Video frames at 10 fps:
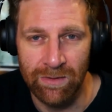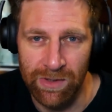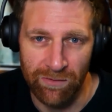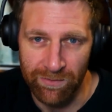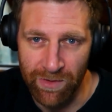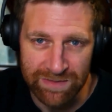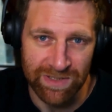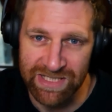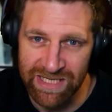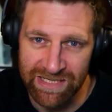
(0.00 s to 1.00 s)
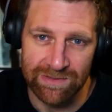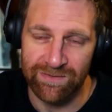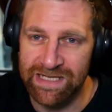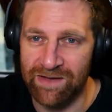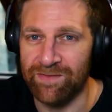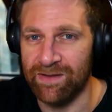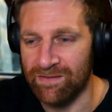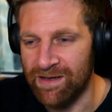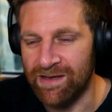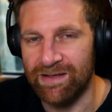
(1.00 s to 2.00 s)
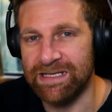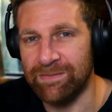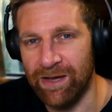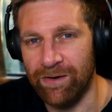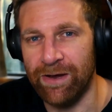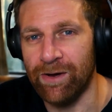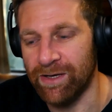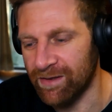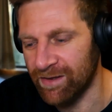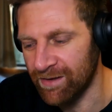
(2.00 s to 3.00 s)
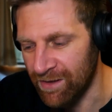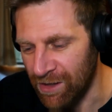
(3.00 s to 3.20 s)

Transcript: We know from cosmic shear sort of stuff that there's something going on at the